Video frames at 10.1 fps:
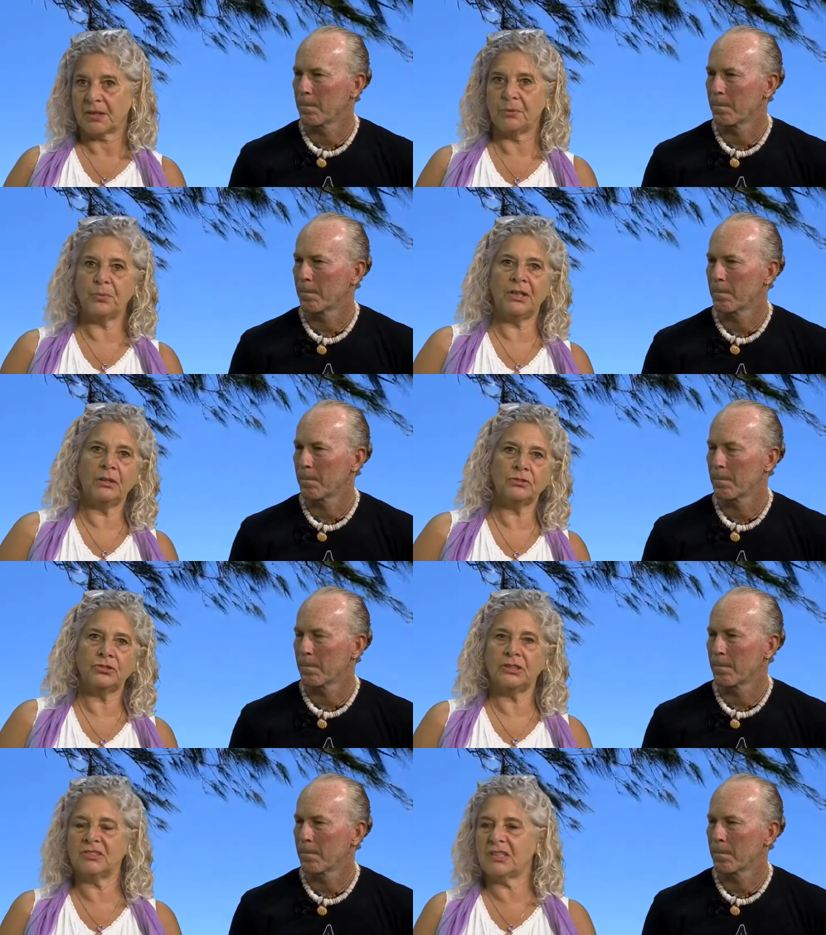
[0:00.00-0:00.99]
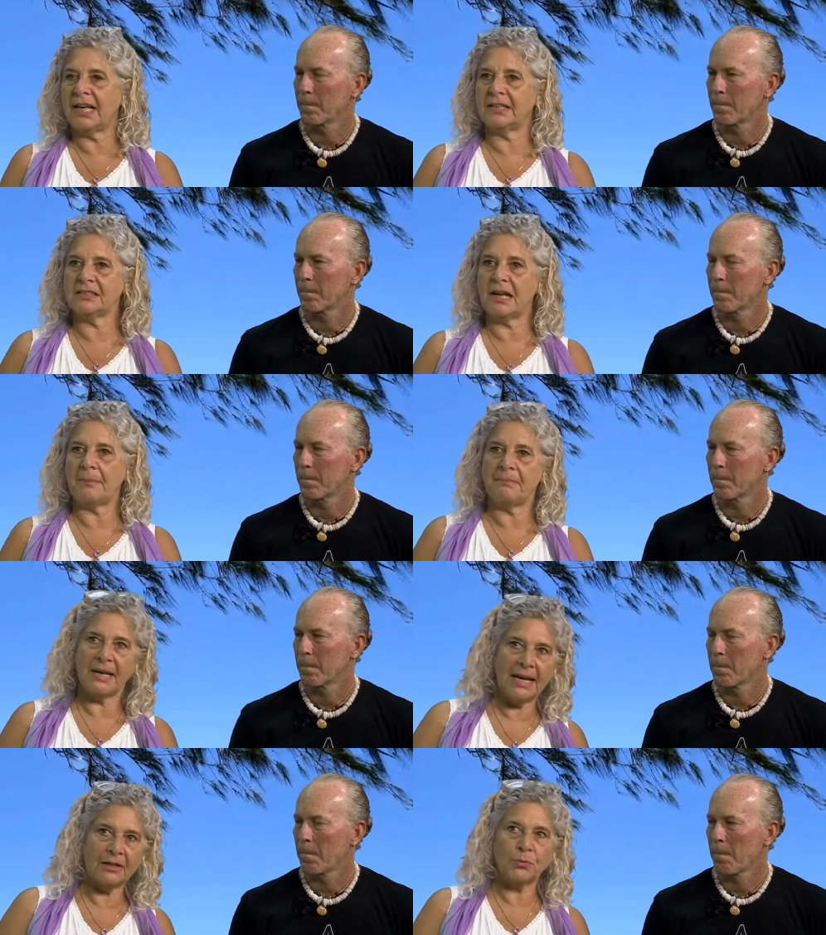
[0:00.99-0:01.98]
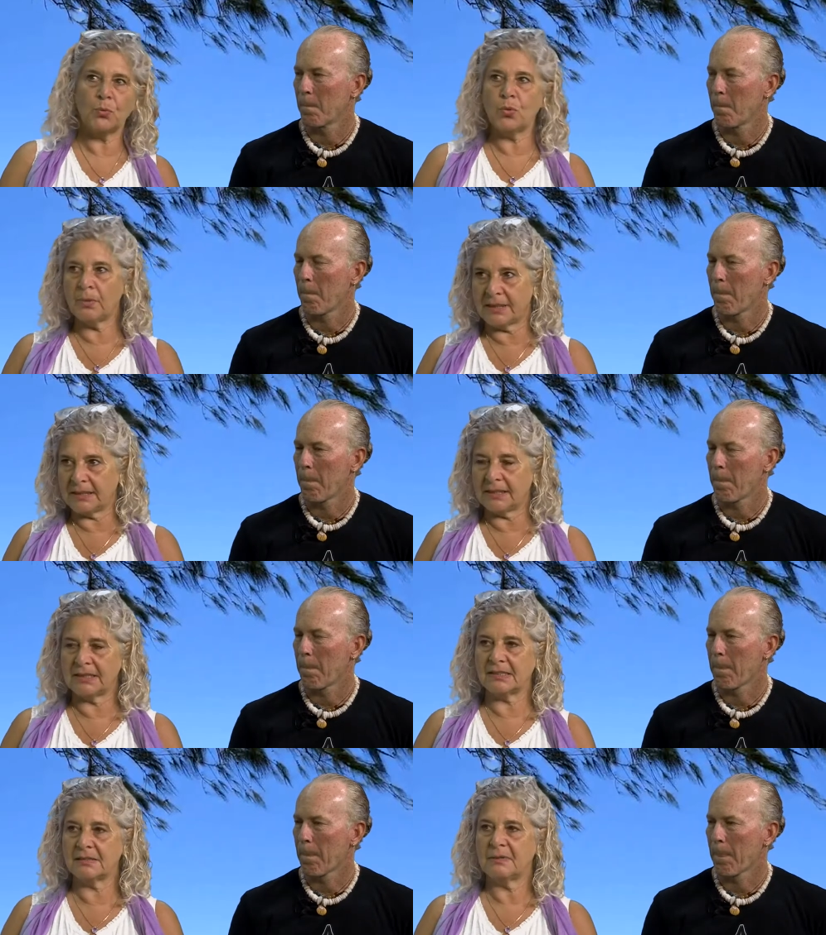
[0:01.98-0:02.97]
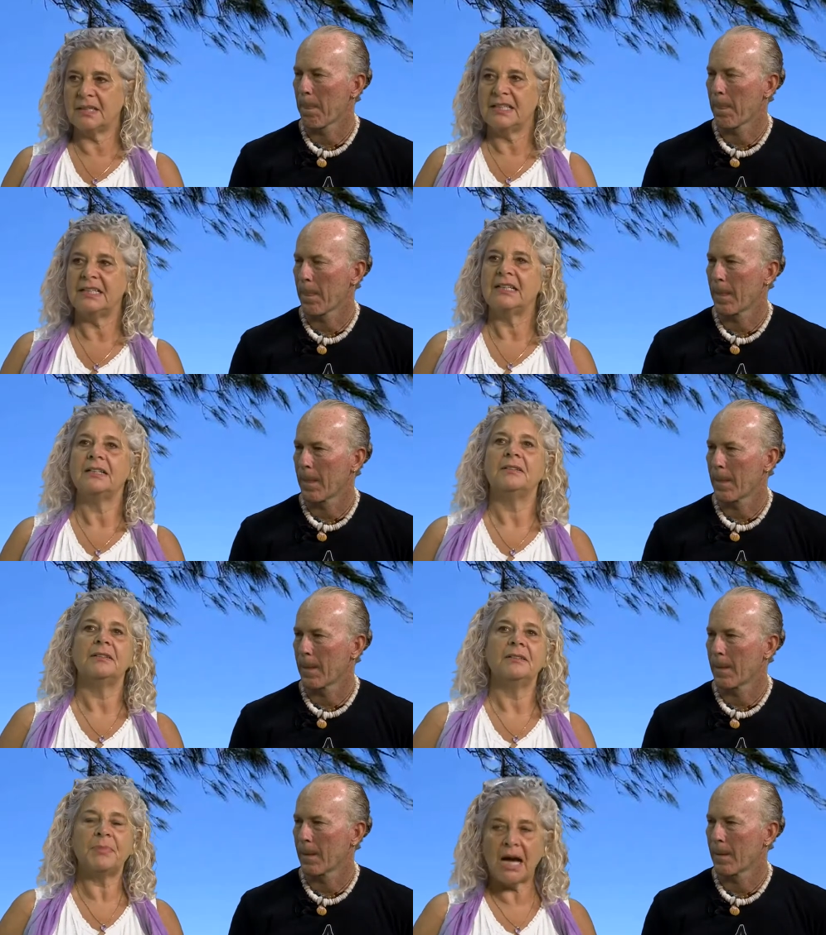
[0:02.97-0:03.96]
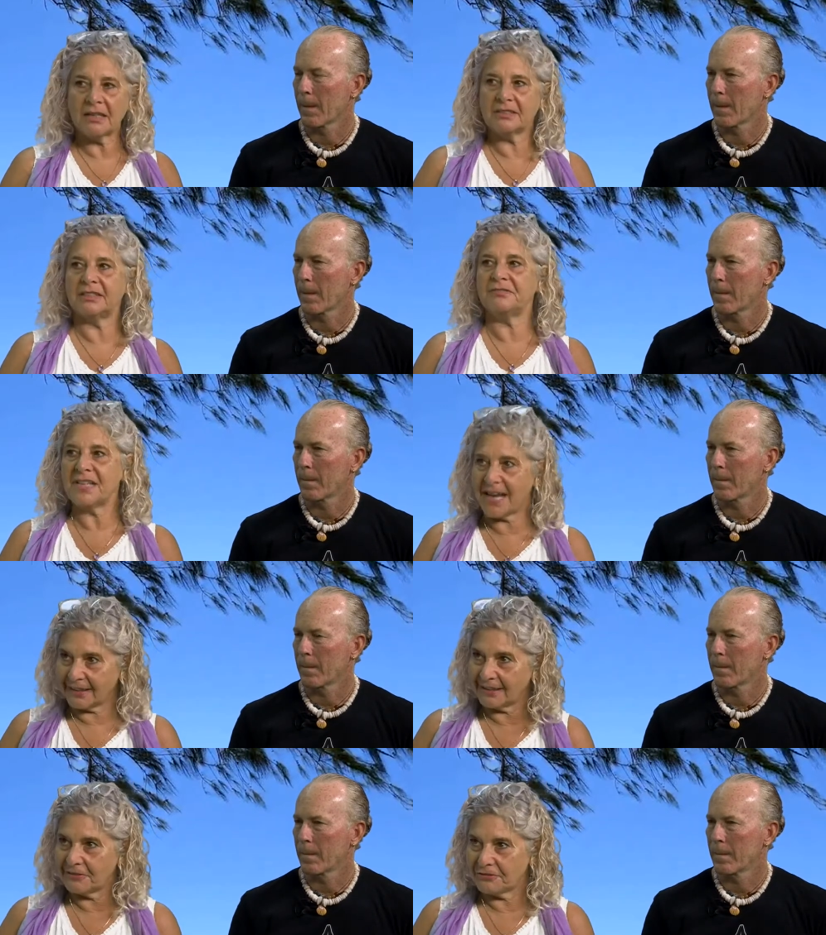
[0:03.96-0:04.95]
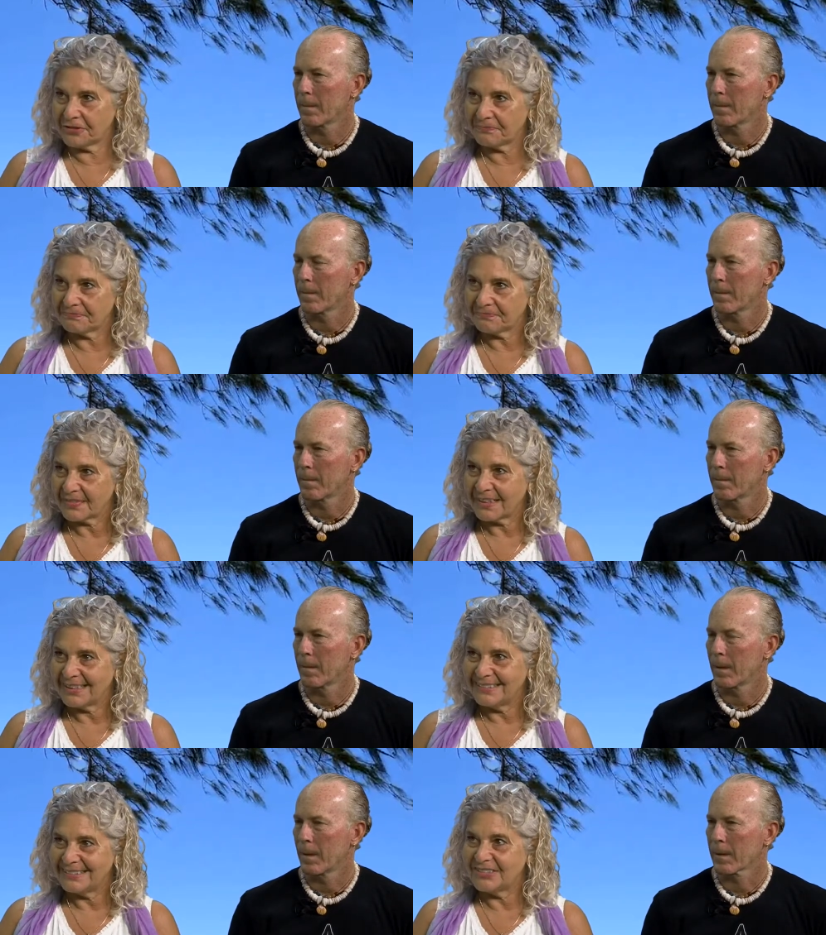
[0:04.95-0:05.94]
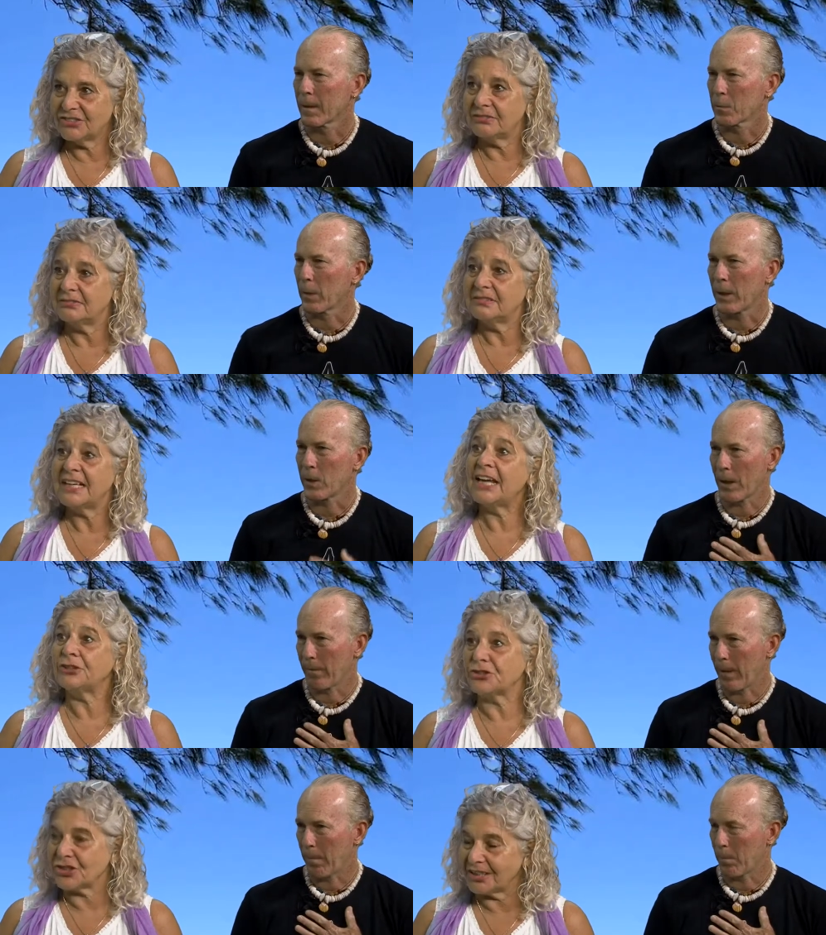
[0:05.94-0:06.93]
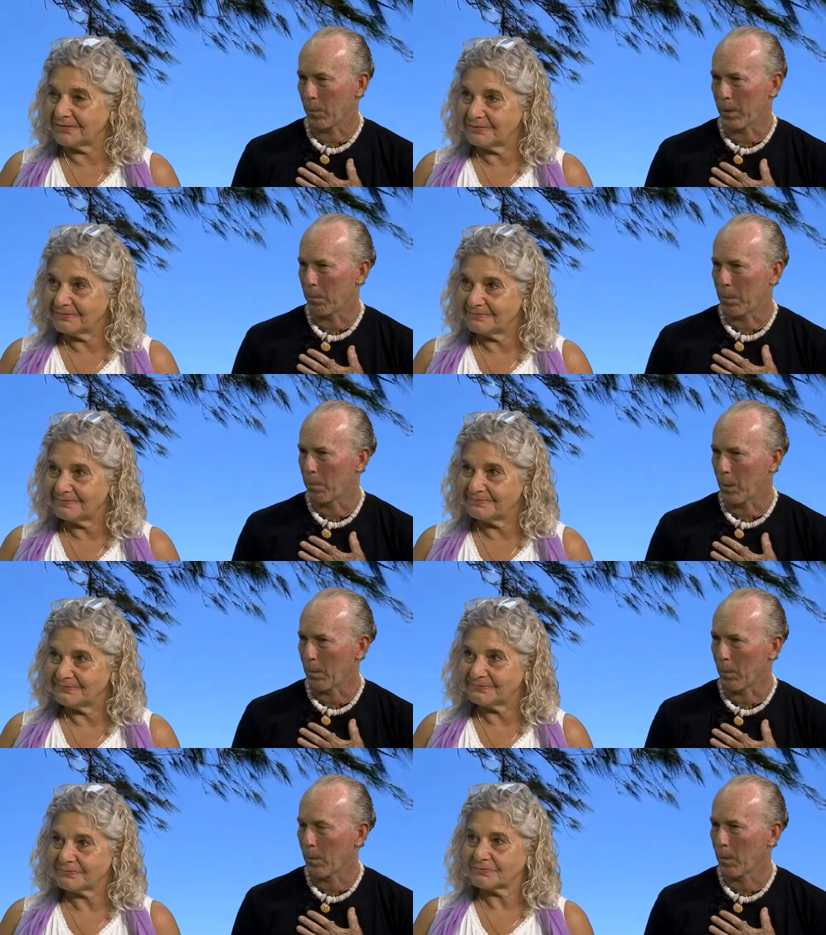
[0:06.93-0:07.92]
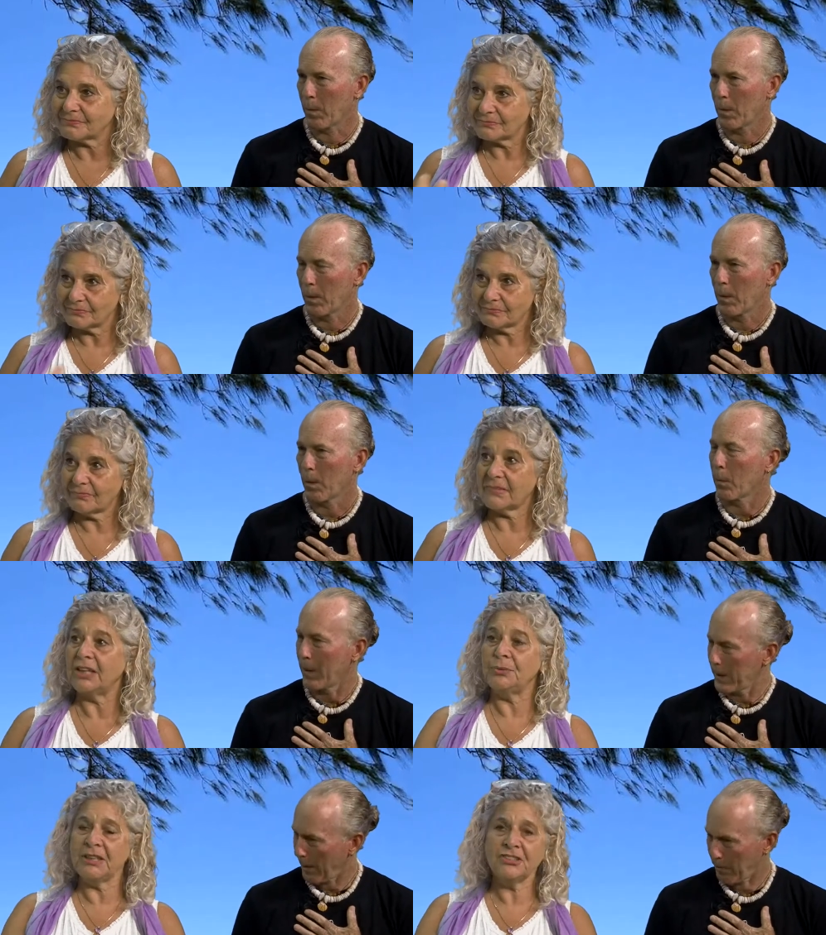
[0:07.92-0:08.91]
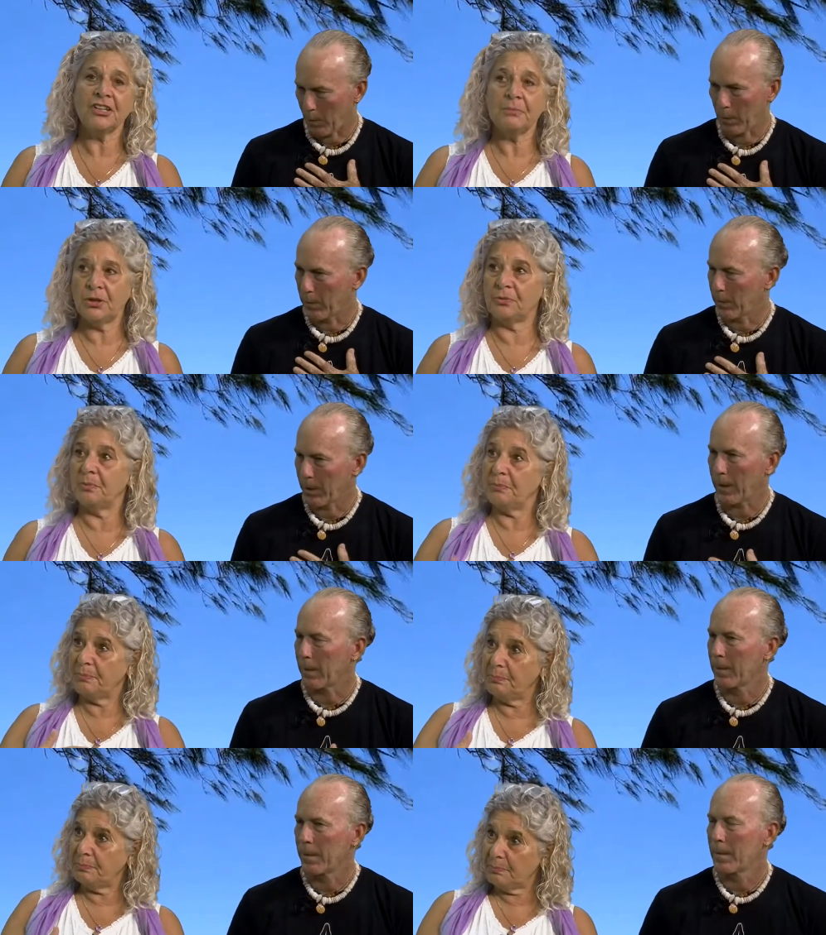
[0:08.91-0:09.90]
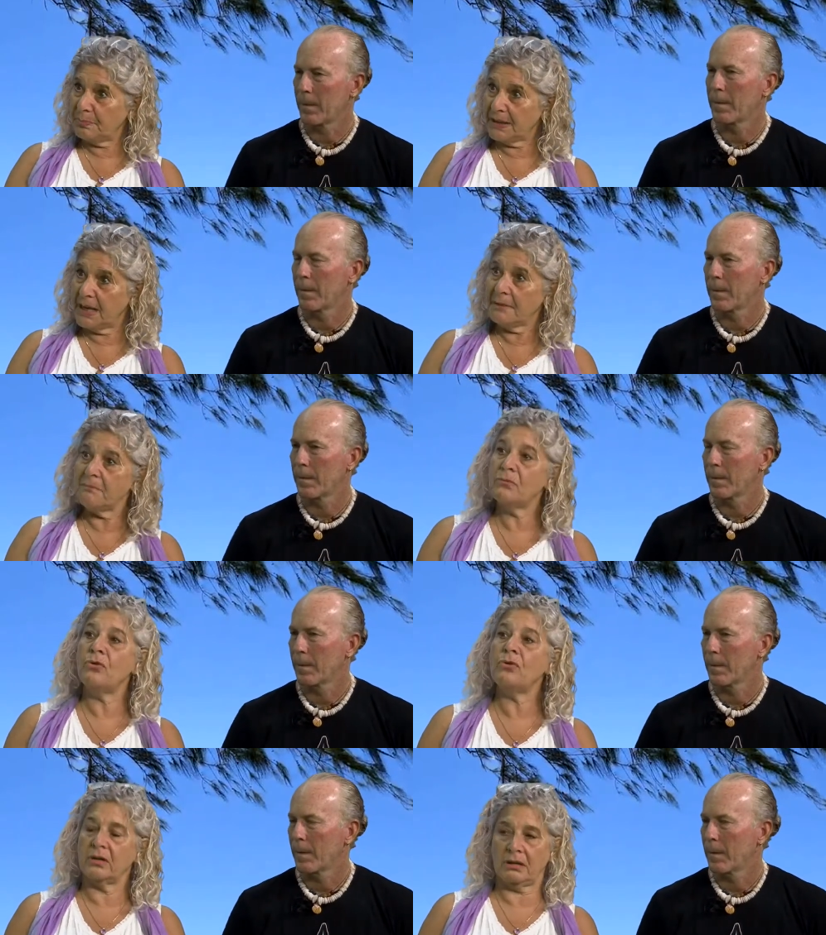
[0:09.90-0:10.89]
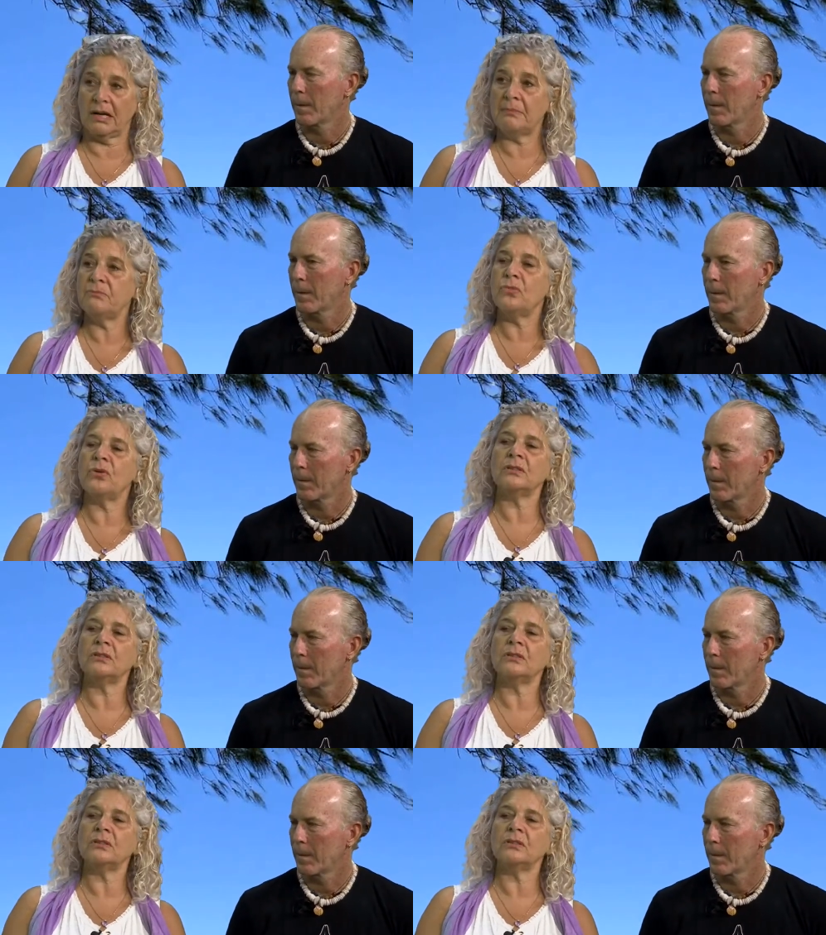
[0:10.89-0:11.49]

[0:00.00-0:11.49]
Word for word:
Speaker 1: Mm. We don't, it's not, and it's not man woman, it's positive negative.
Speaker 2: Because we each energy. have that. We, we, so we, each have both. We each, we have, each both. have both. Yeah. Right.
Speaker 1: But I'm more I'm more